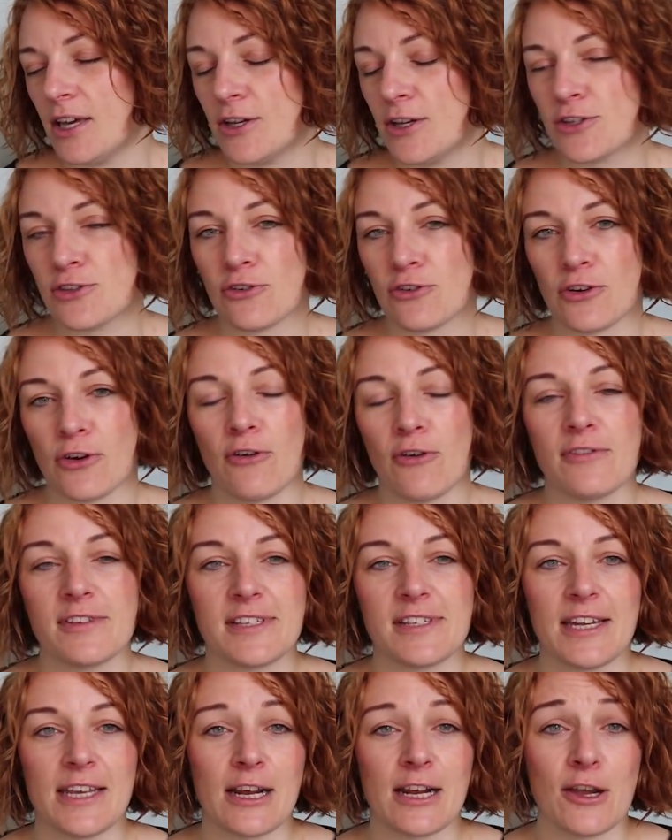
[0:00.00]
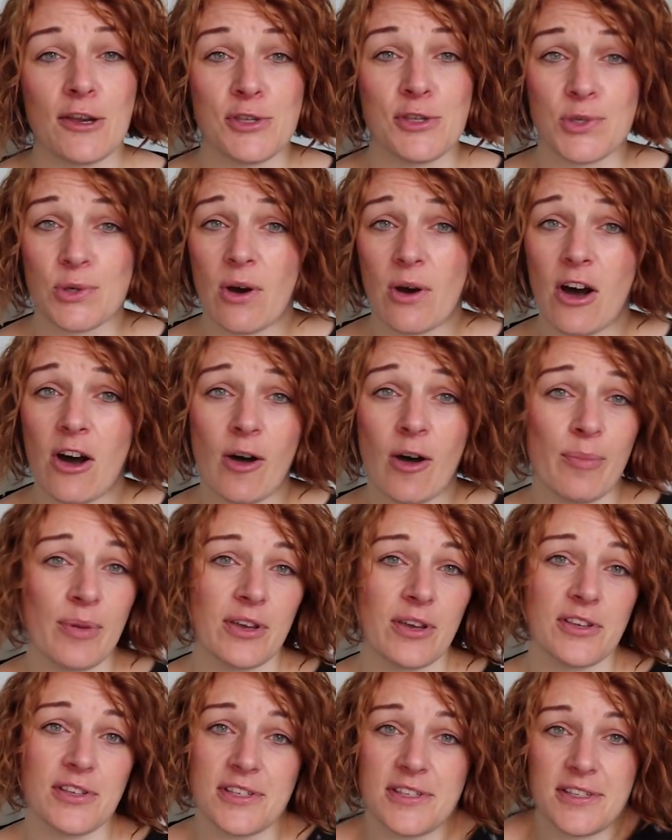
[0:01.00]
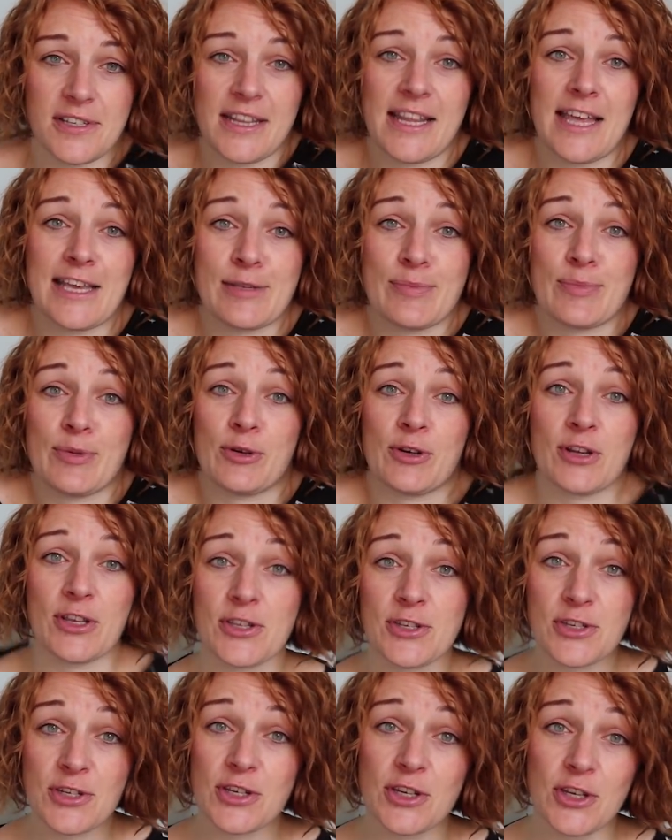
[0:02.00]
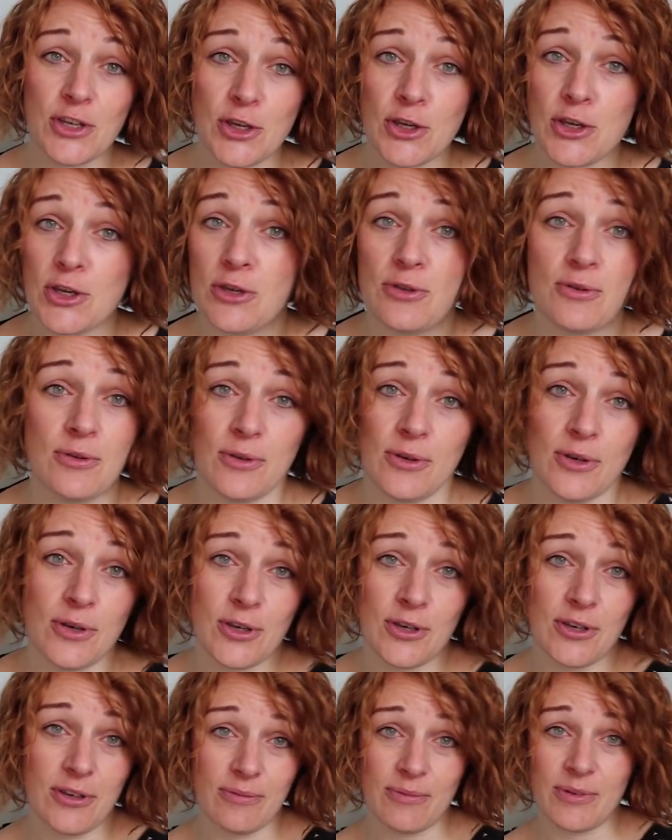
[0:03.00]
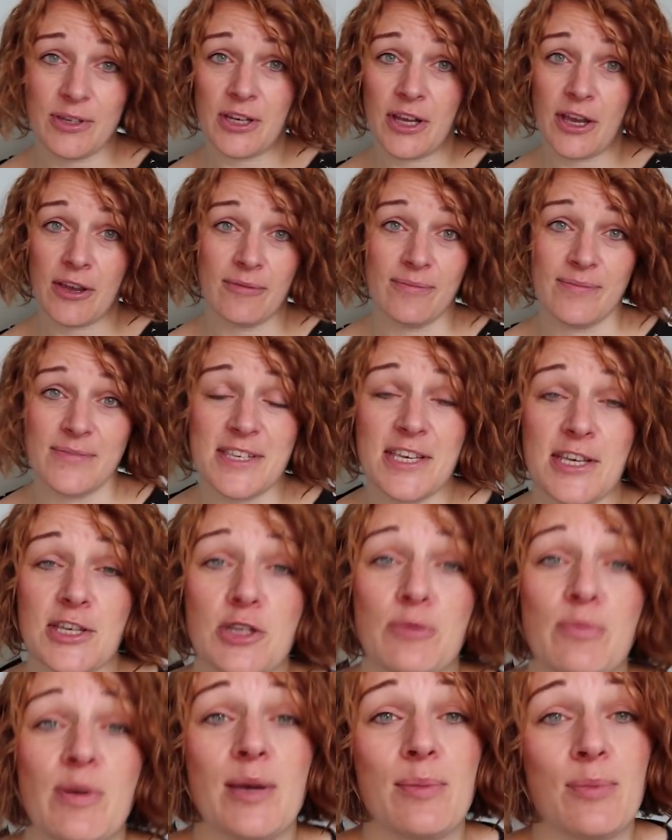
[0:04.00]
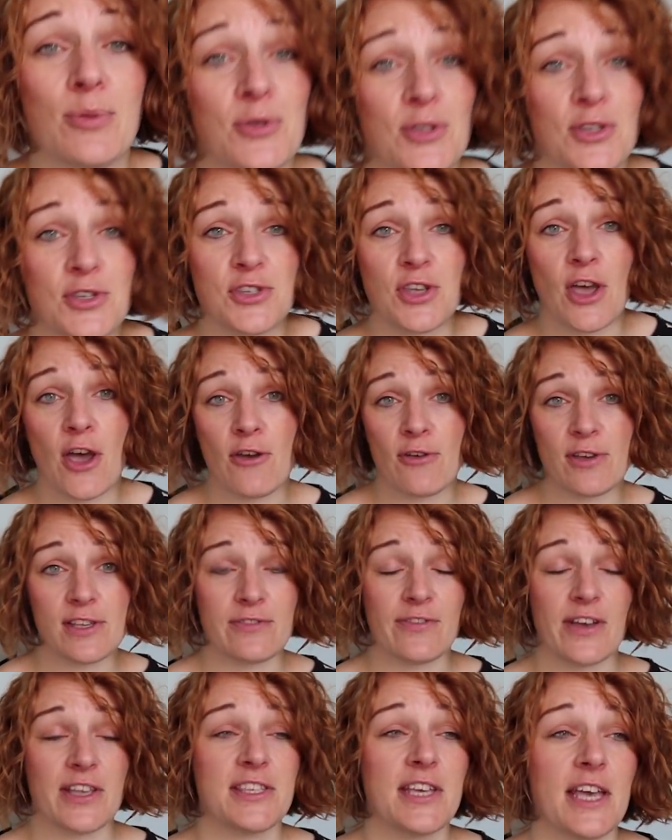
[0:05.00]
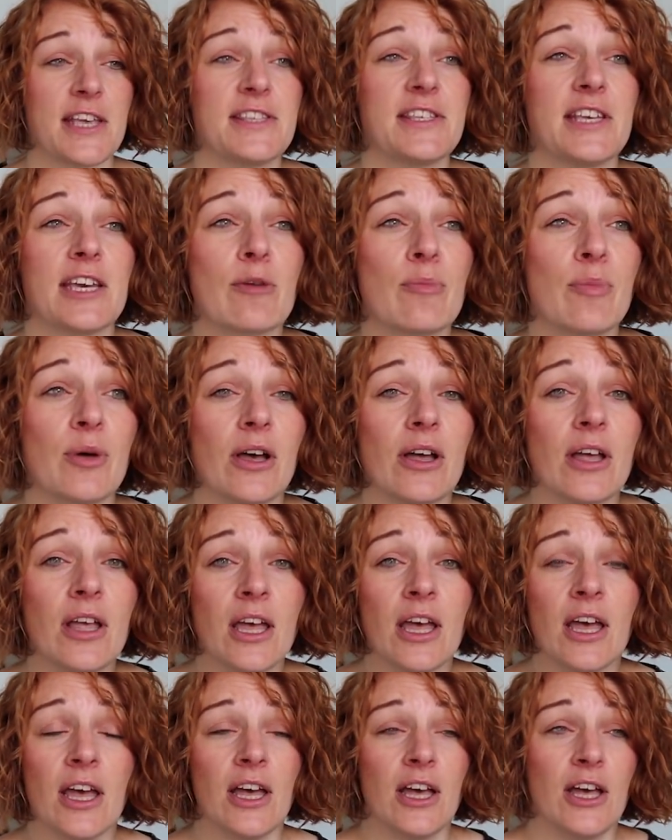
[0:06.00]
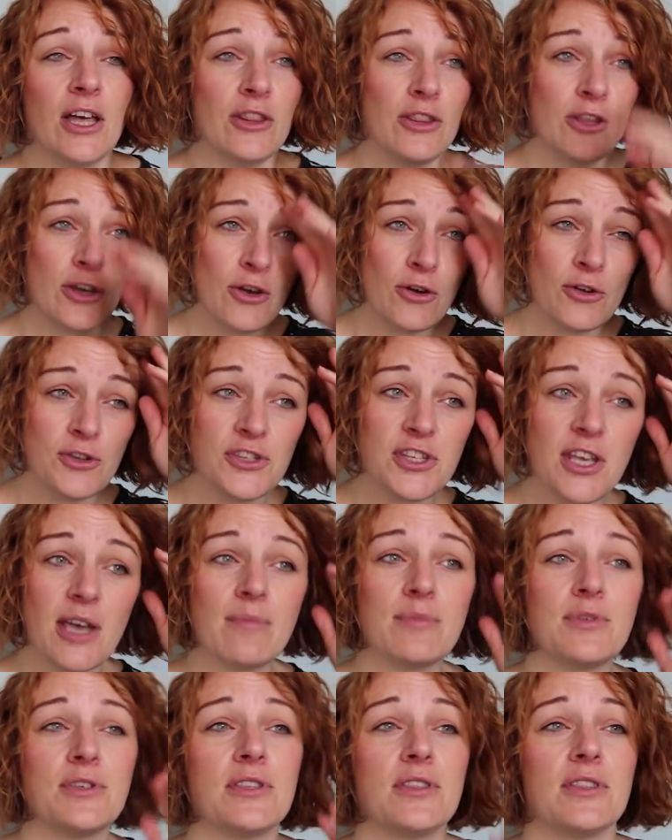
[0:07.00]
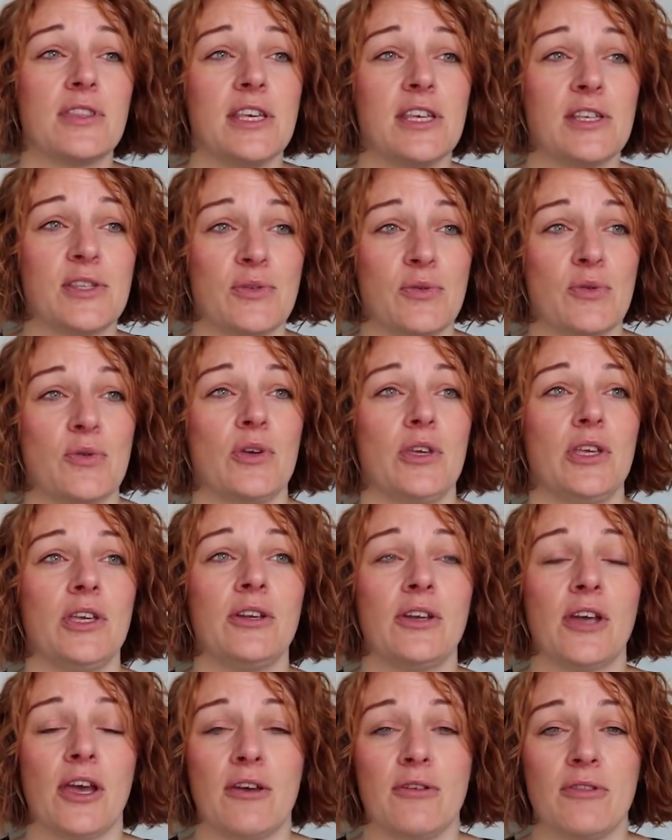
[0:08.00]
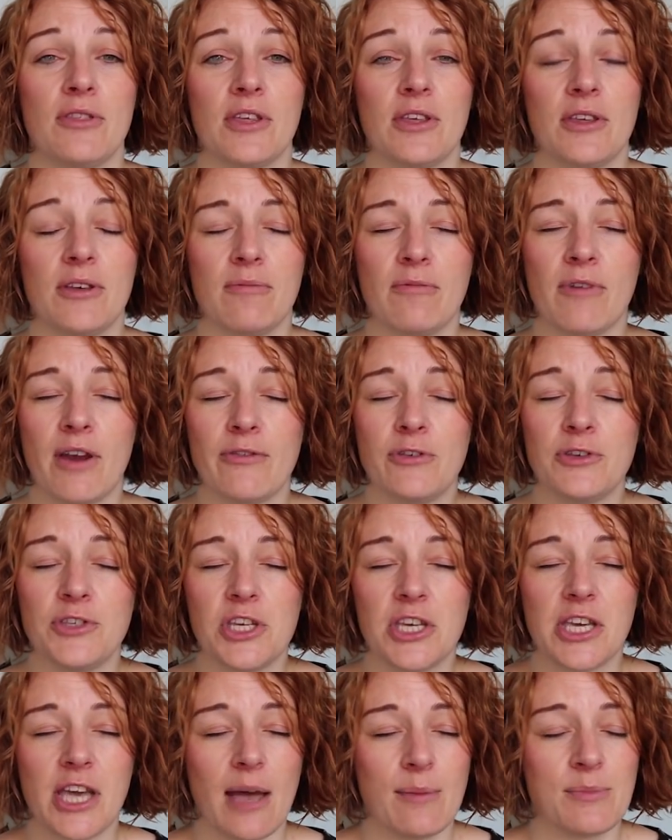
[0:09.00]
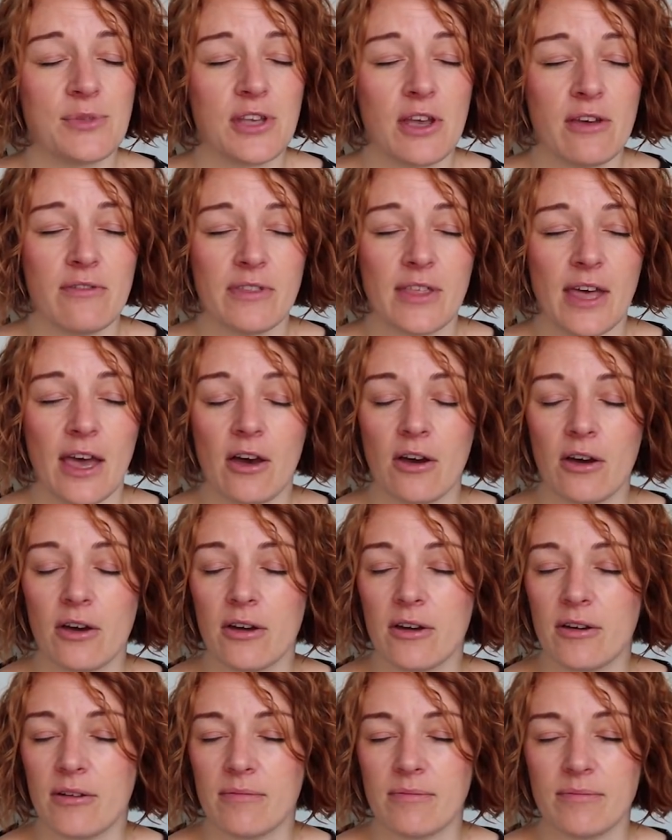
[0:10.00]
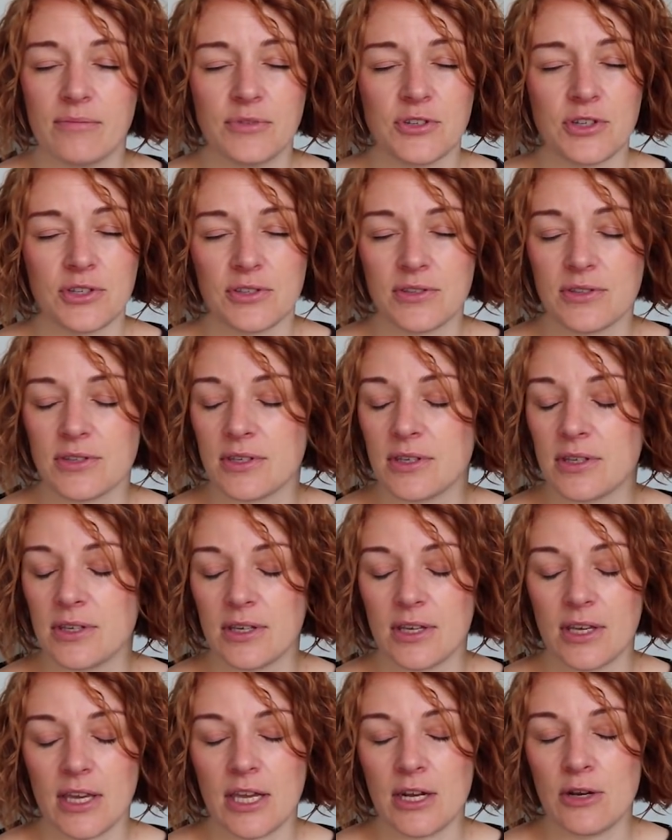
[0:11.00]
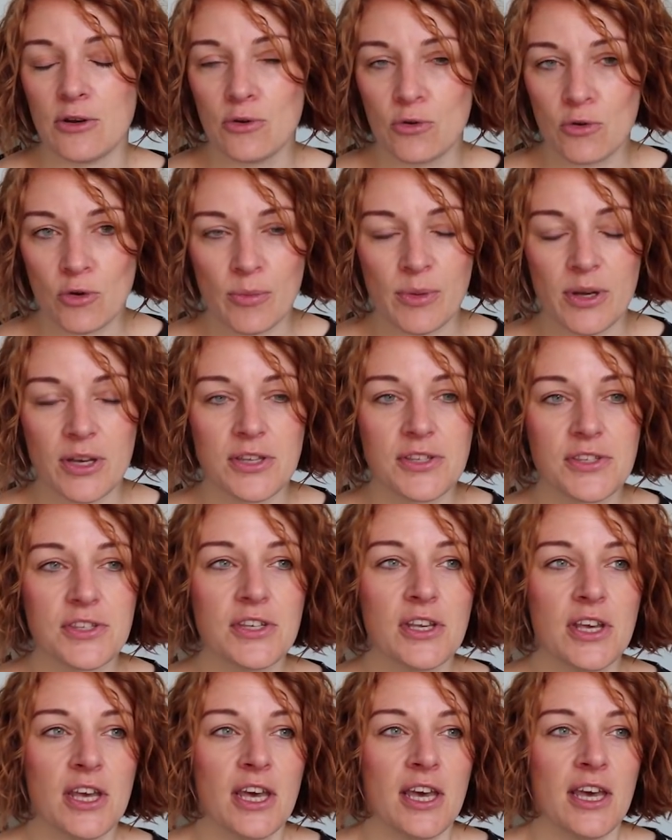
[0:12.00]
it's obviously close to our heart, because let's be honest, who you know, teaching people to sew is fantastic, but the concept, these, you know, the refugee camps over there are just enormous,